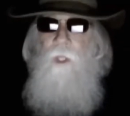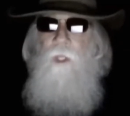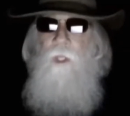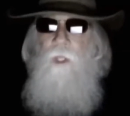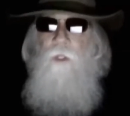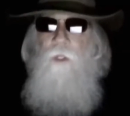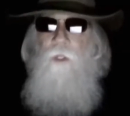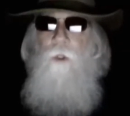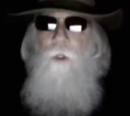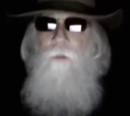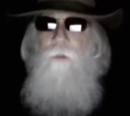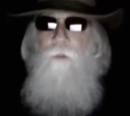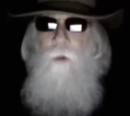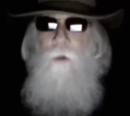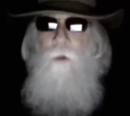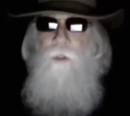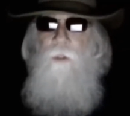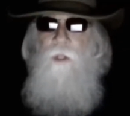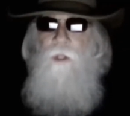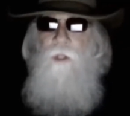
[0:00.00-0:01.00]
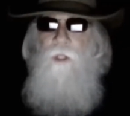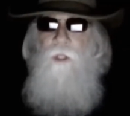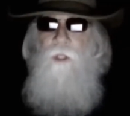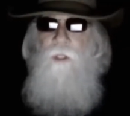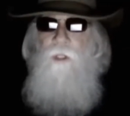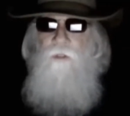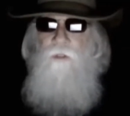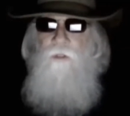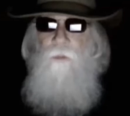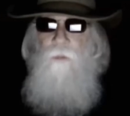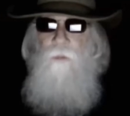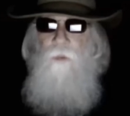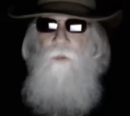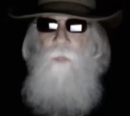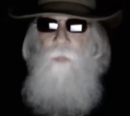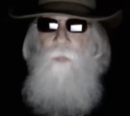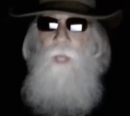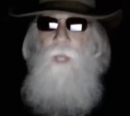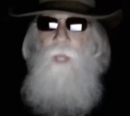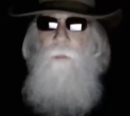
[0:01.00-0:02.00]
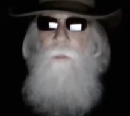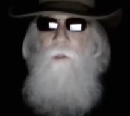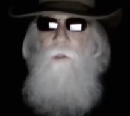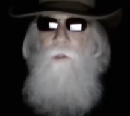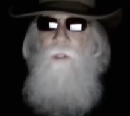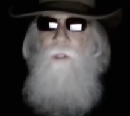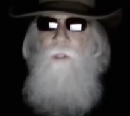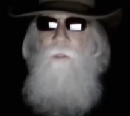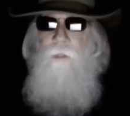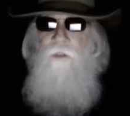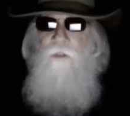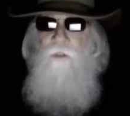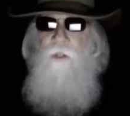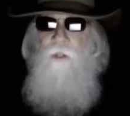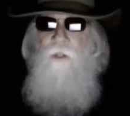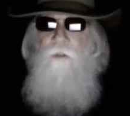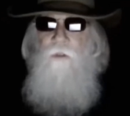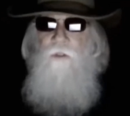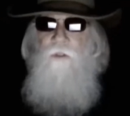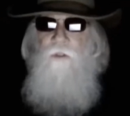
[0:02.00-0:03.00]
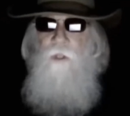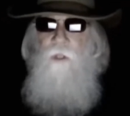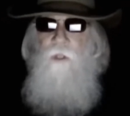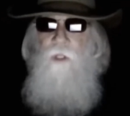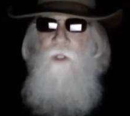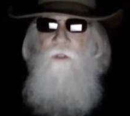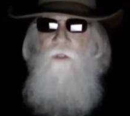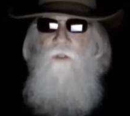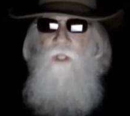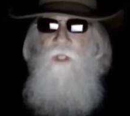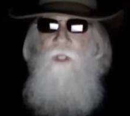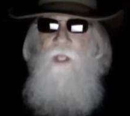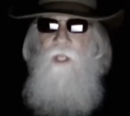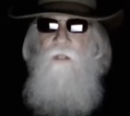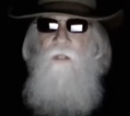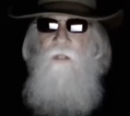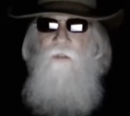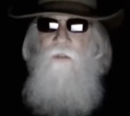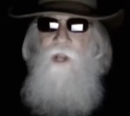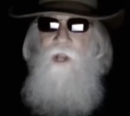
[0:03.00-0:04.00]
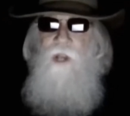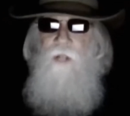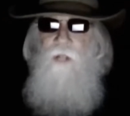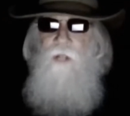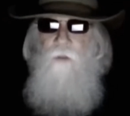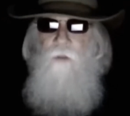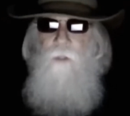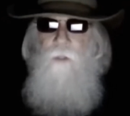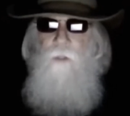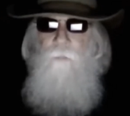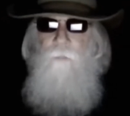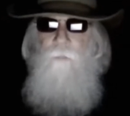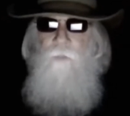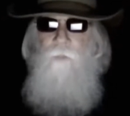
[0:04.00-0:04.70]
Uniformitarianism was popularly misunderstood as a kind of doctrine